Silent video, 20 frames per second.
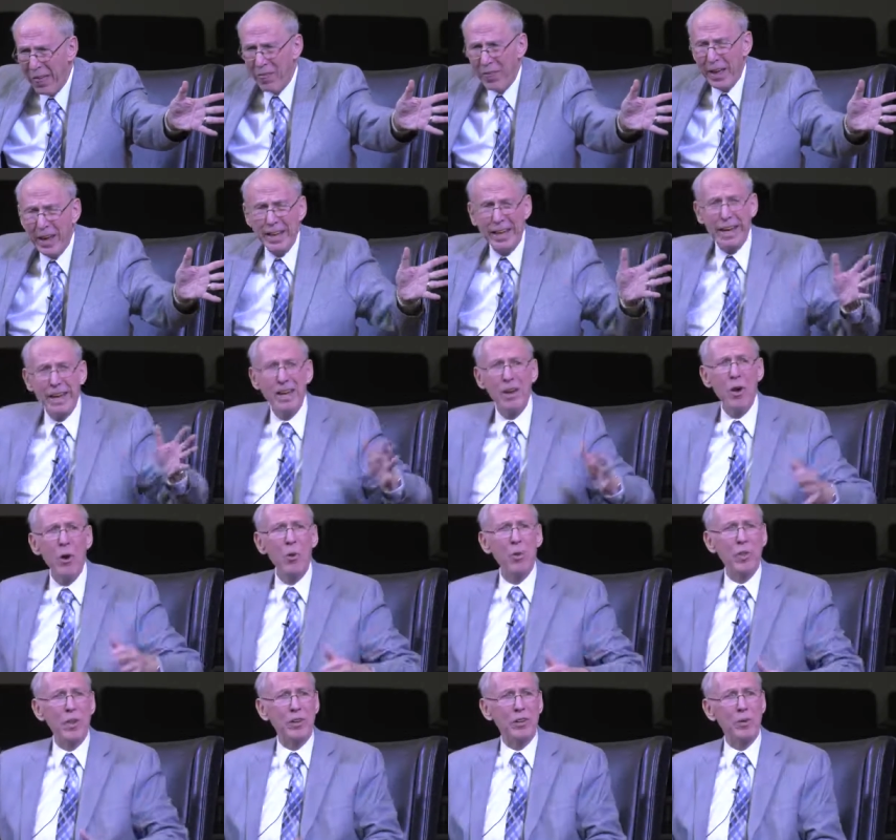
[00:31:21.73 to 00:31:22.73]
They didn't
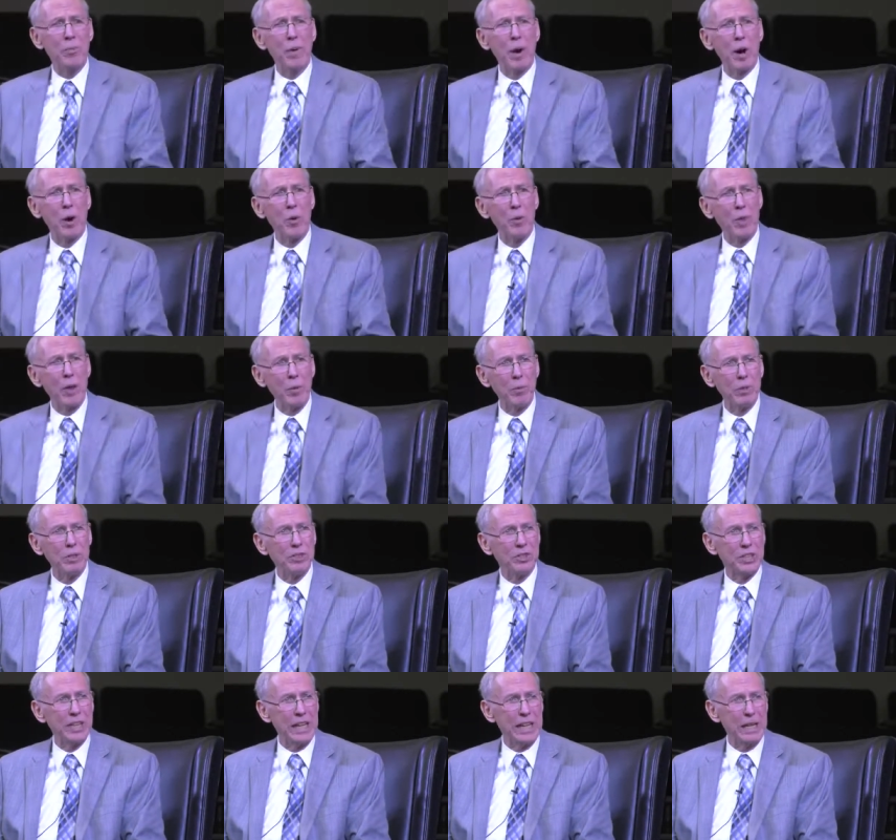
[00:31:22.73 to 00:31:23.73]
know that tomorrow they would
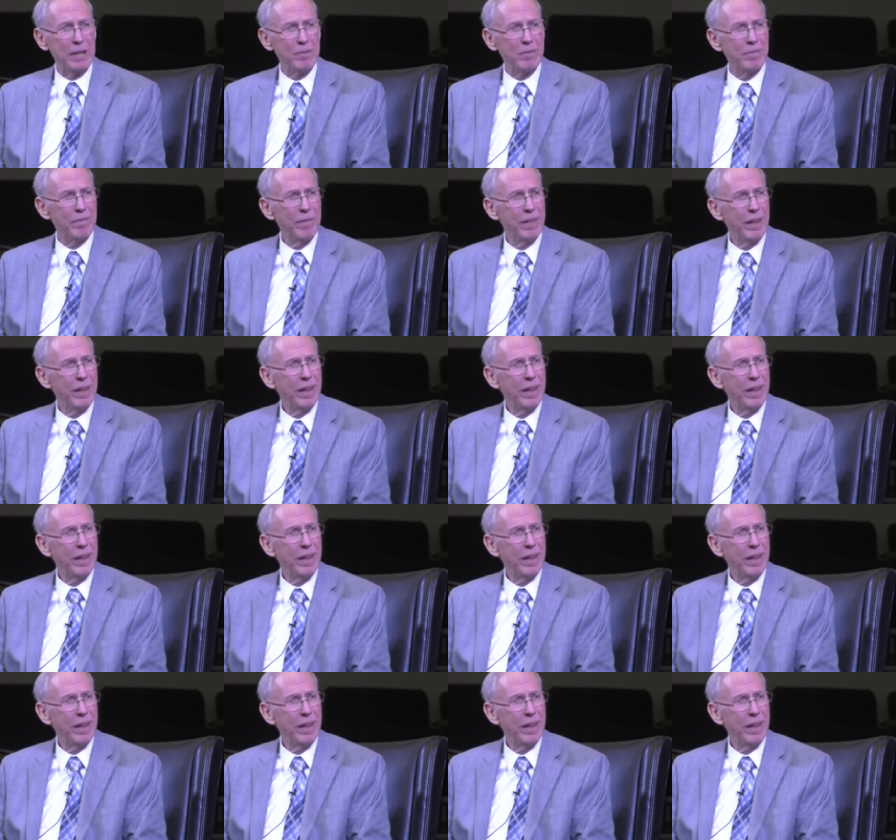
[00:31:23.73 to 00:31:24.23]
see him